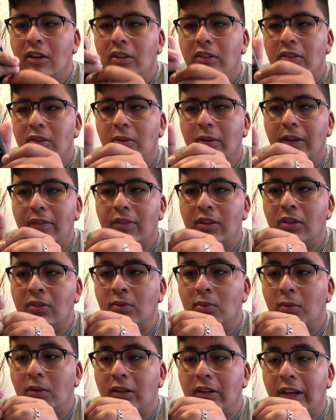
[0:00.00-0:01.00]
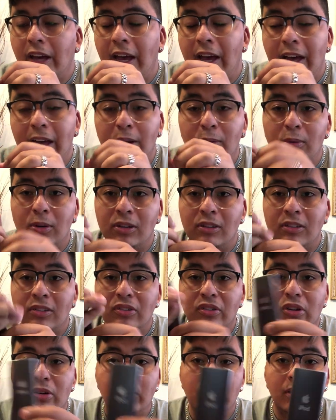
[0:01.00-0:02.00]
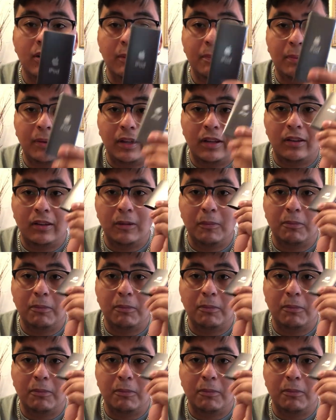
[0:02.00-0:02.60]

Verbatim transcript: So we have this one. I had one of these growing up in the